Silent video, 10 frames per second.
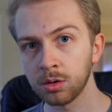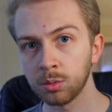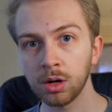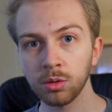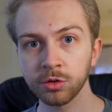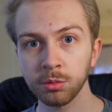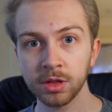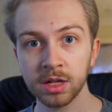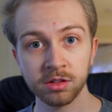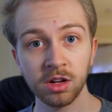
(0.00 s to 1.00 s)
Well,
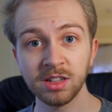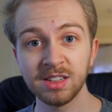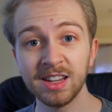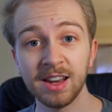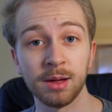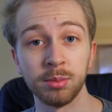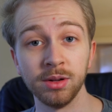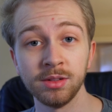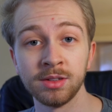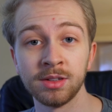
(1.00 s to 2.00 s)
something exciting did
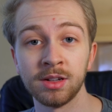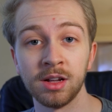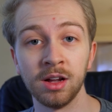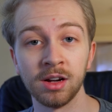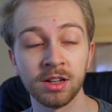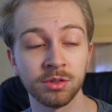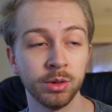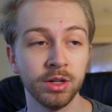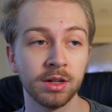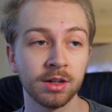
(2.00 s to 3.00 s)
happen last
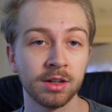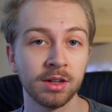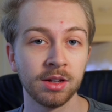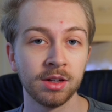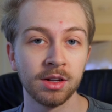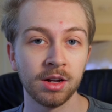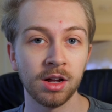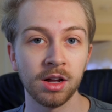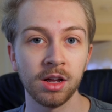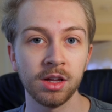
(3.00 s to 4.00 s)
week.
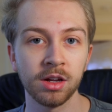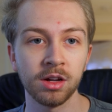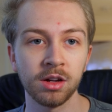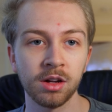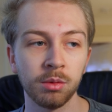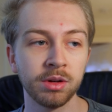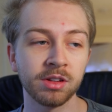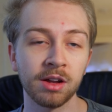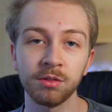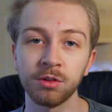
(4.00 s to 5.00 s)
I
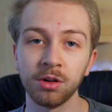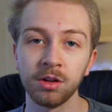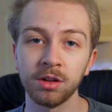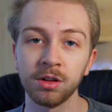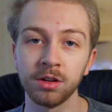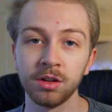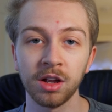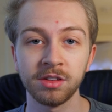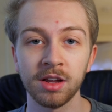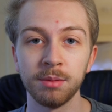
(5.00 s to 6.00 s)
went out for a
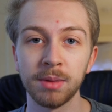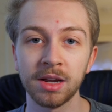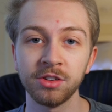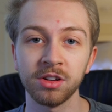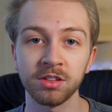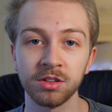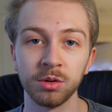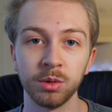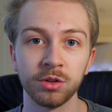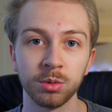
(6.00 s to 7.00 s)
night out in
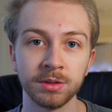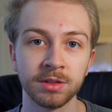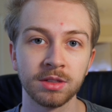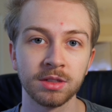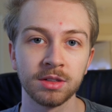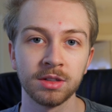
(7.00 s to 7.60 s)
Manchester, which was